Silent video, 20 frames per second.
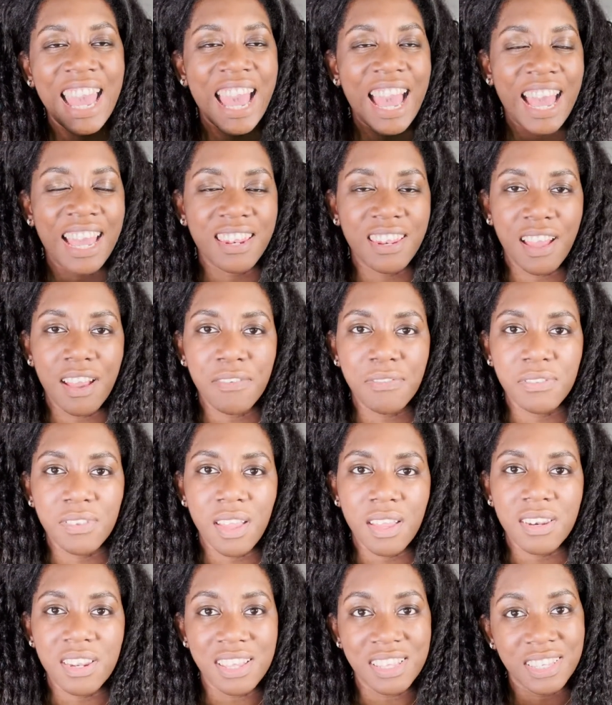and I've
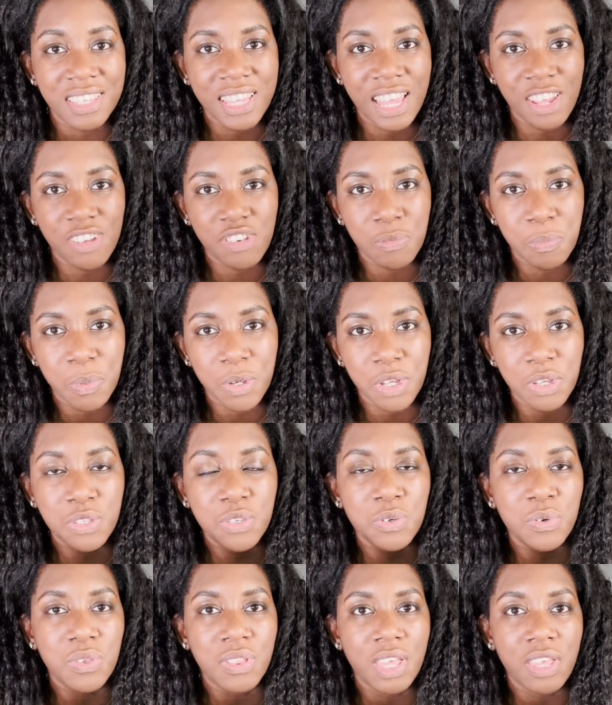done a sketchbook
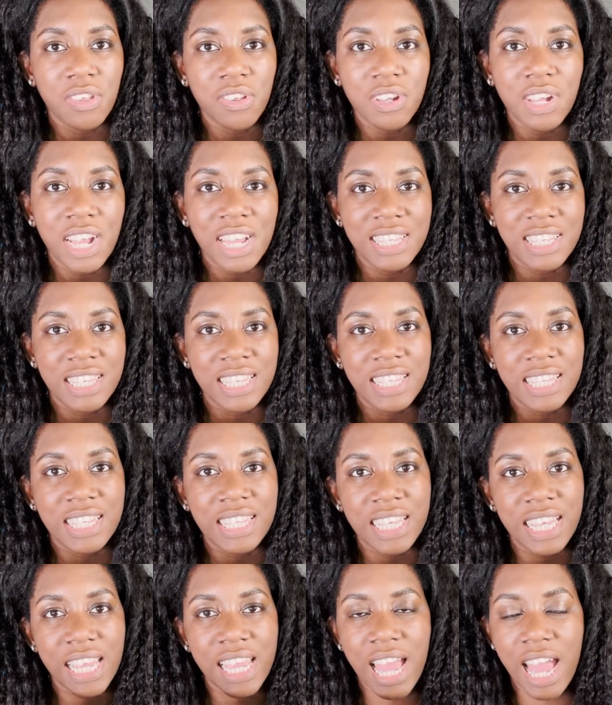tour that you guys can
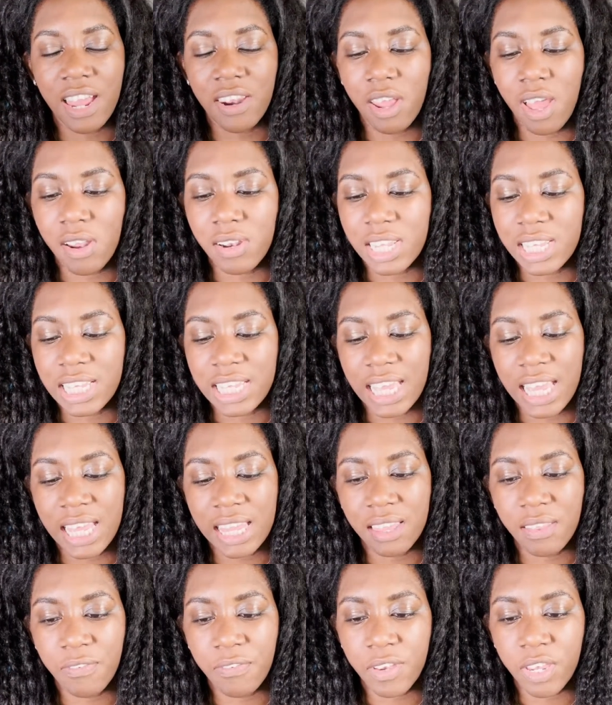see, and I'll link it in
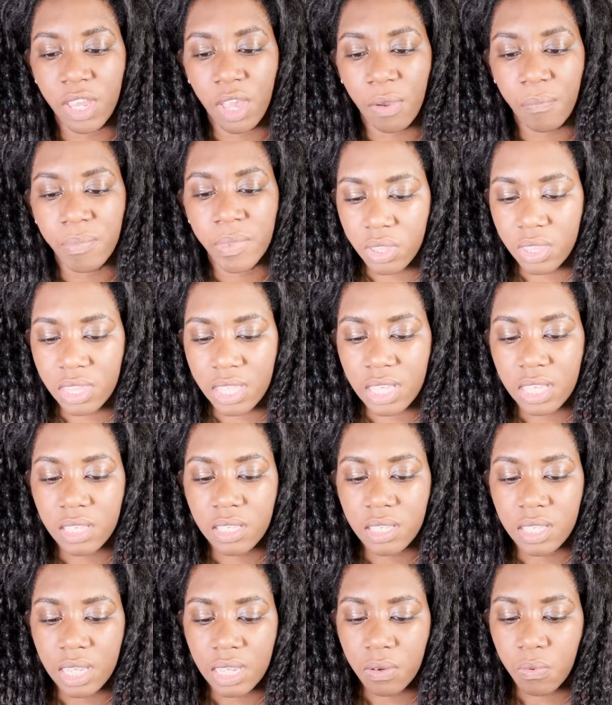the video.
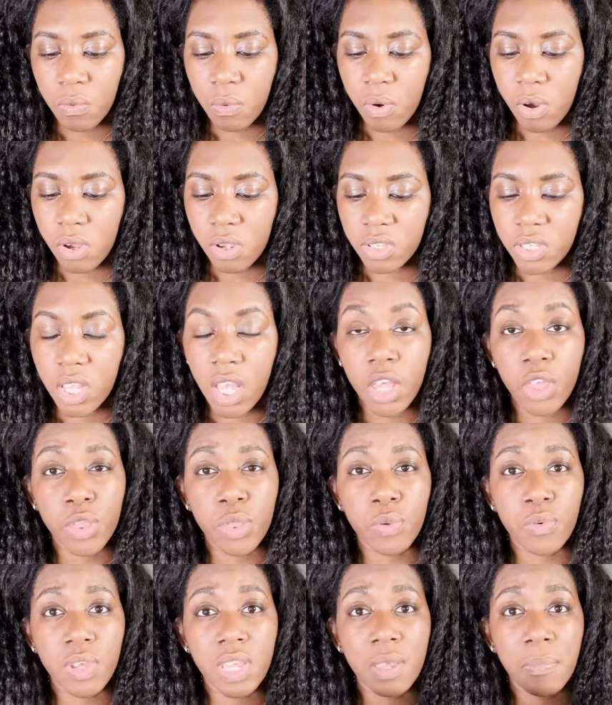This was a
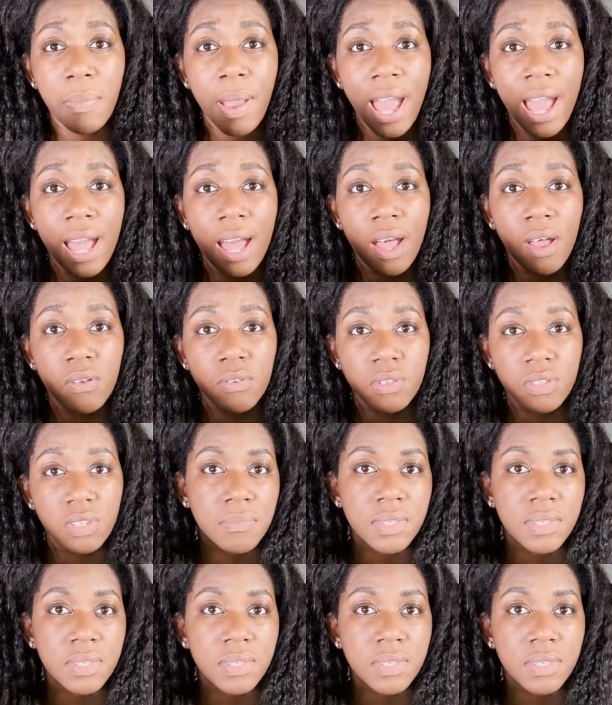£3